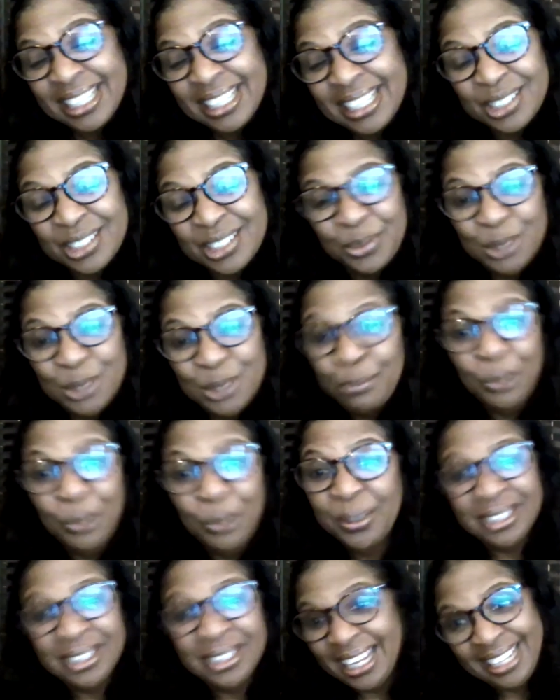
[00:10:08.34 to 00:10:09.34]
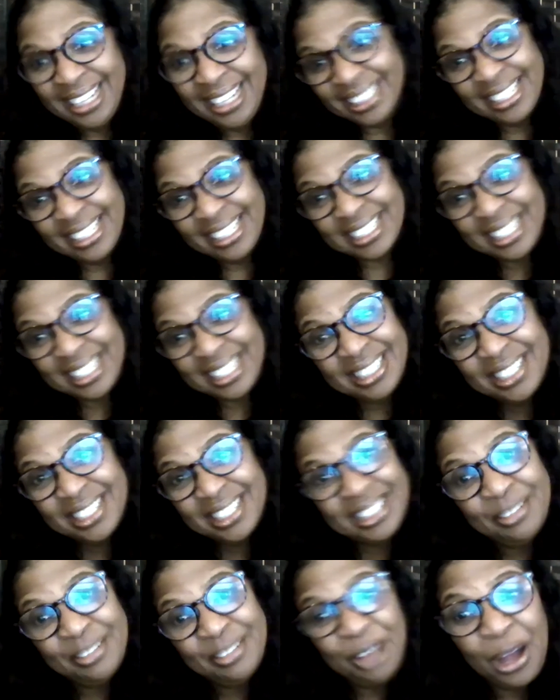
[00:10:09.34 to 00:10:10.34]
just was born like this. I
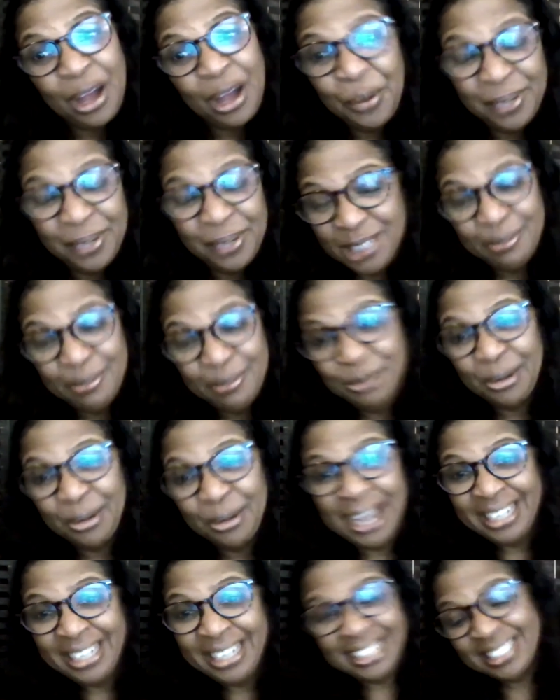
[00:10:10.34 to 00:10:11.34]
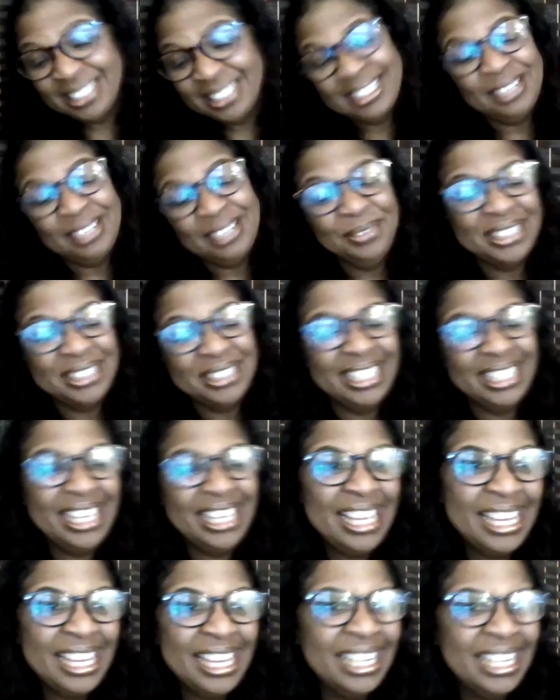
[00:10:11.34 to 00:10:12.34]
just have always been writing since I was a
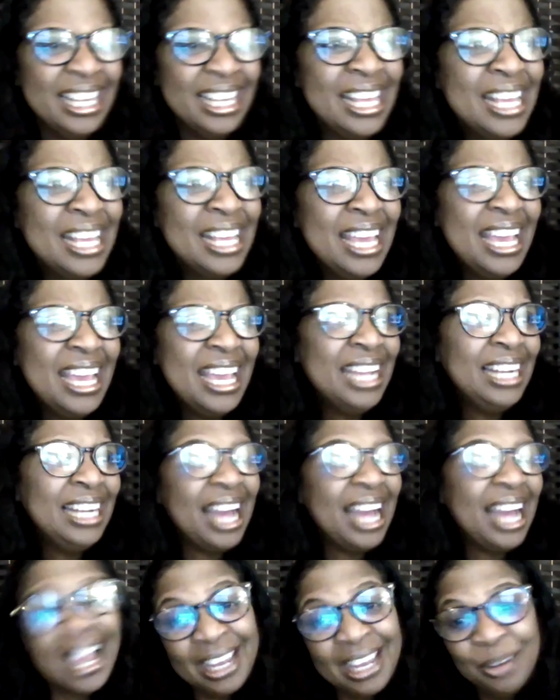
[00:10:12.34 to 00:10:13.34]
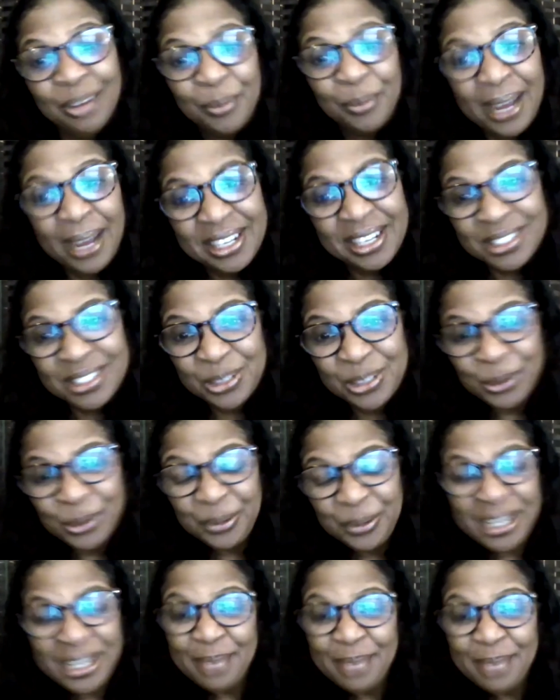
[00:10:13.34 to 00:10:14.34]
kid, and I can write a
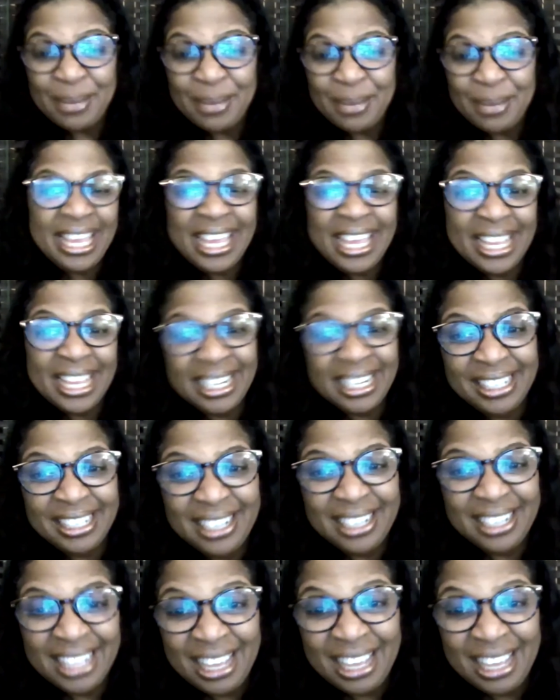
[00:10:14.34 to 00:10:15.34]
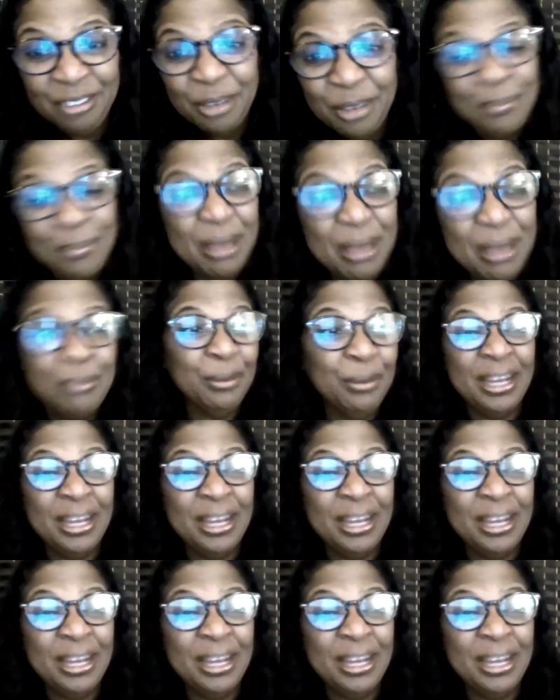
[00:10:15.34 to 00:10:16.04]
story in my head and remember